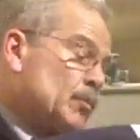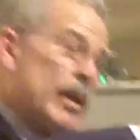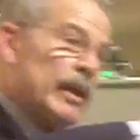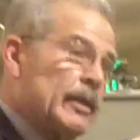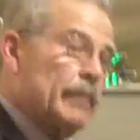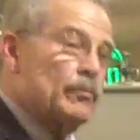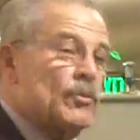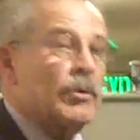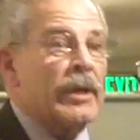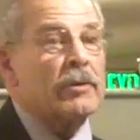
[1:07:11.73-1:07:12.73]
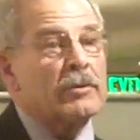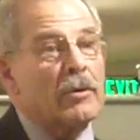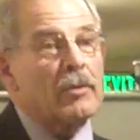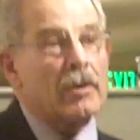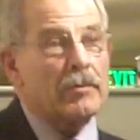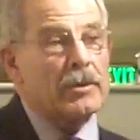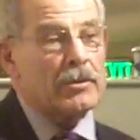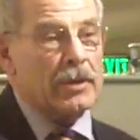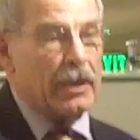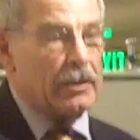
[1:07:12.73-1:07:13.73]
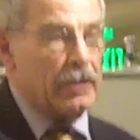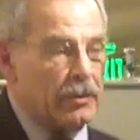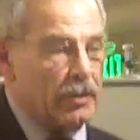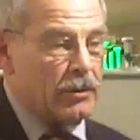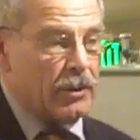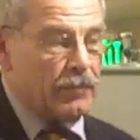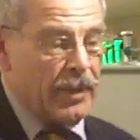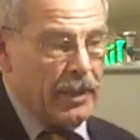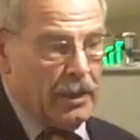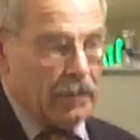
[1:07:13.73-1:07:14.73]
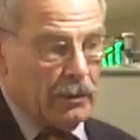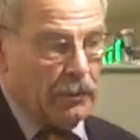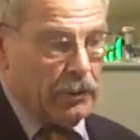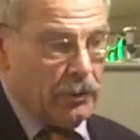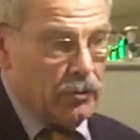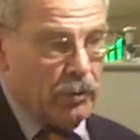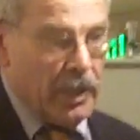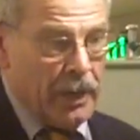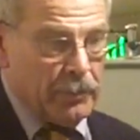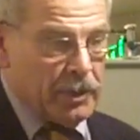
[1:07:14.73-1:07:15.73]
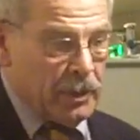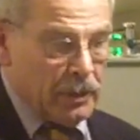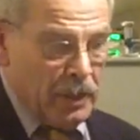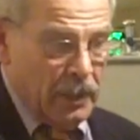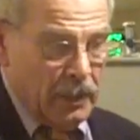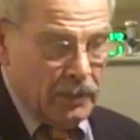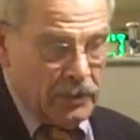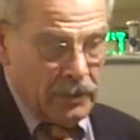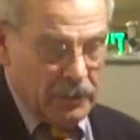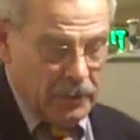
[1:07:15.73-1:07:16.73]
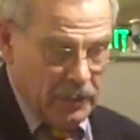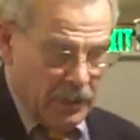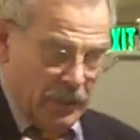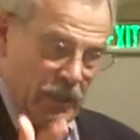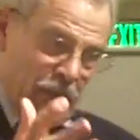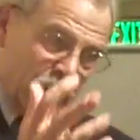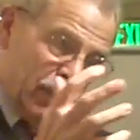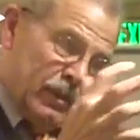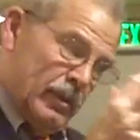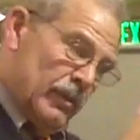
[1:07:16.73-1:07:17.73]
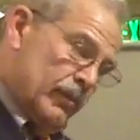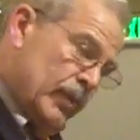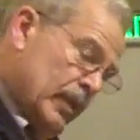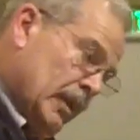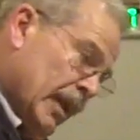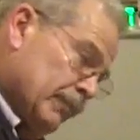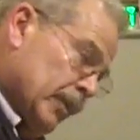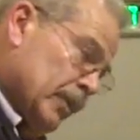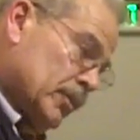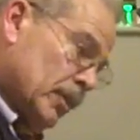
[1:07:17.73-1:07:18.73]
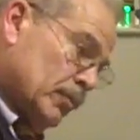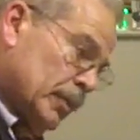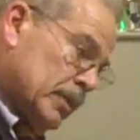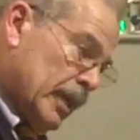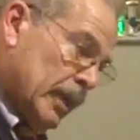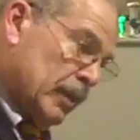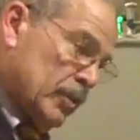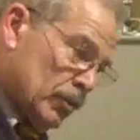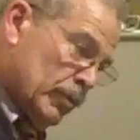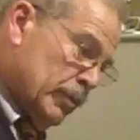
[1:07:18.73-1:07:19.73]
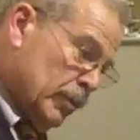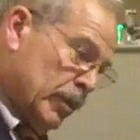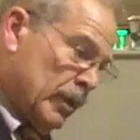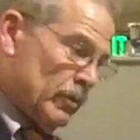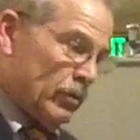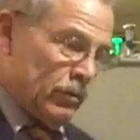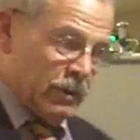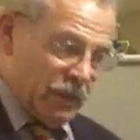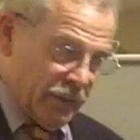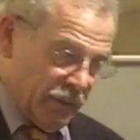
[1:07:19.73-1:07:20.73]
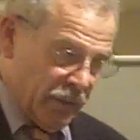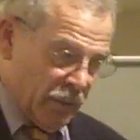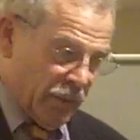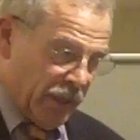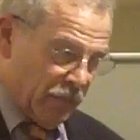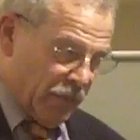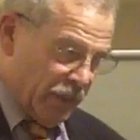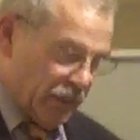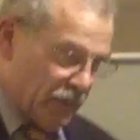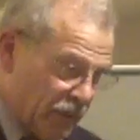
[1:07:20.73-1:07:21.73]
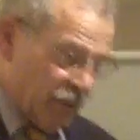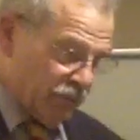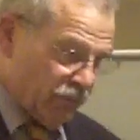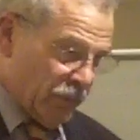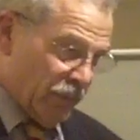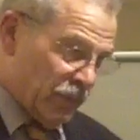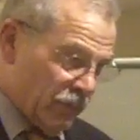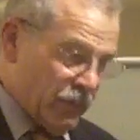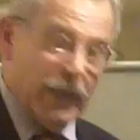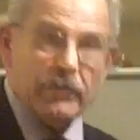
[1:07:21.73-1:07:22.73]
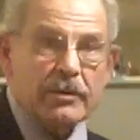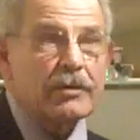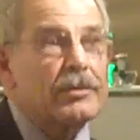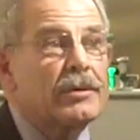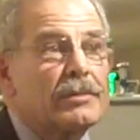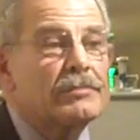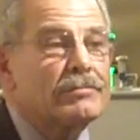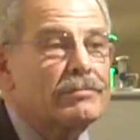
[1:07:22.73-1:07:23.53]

comes back up. So I don't go on with this idea that the colonials, what happened is that the uh, Africa is just resetting, just rebooting to uh, the way it was, uh, you know, a thousand years ago.